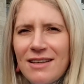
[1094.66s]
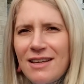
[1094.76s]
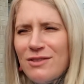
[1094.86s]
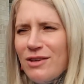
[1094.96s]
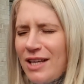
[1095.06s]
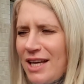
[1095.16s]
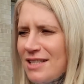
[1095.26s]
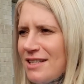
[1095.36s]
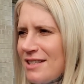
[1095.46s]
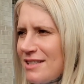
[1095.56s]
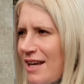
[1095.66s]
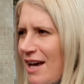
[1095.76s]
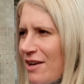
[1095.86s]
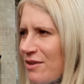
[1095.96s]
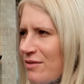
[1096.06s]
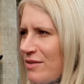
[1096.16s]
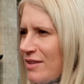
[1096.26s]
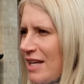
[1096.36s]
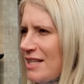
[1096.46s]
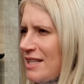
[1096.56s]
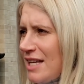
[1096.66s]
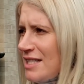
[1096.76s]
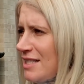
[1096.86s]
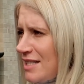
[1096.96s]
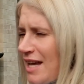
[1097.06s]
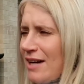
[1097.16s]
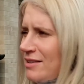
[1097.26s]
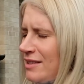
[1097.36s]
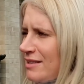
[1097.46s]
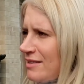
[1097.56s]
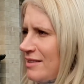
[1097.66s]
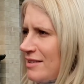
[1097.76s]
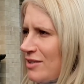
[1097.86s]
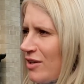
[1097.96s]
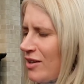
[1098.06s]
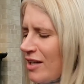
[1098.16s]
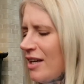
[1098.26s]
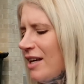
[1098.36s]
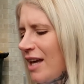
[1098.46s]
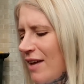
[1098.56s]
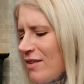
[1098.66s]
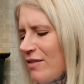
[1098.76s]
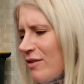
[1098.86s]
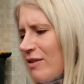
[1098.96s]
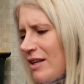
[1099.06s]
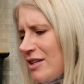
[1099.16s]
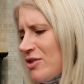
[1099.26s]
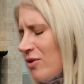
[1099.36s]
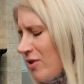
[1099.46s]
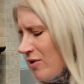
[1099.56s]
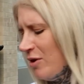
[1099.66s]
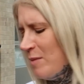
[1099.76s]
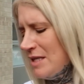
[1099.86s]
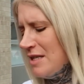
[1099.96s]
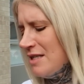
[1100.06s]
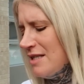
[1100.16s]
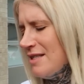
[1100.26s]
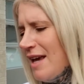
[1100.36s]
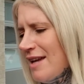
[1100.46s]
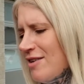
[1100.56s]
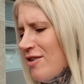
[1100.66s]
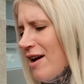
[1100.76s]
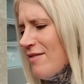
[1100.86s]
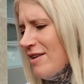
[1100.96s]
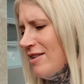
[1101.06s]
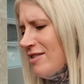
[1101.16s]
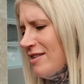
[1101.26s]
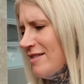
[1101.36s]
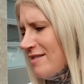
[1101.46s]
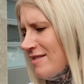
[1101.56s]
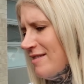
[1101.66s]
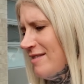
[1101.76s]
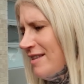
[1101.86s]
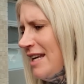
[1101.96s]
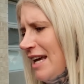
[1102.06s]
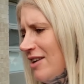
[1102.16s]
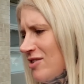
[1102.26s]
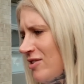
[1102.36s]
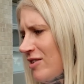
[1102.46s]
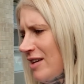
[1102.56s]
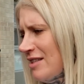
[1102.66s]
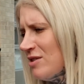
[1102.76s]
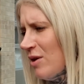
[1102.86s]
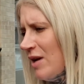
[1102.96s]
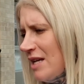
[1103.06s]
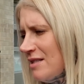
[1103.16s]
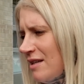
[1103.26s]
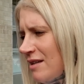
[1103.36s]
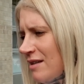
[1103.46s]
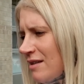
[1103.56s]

It's really easy to see out of. They nailed it. So even if you're really short or your missus is scared to drive it, just get her to. It's so easy.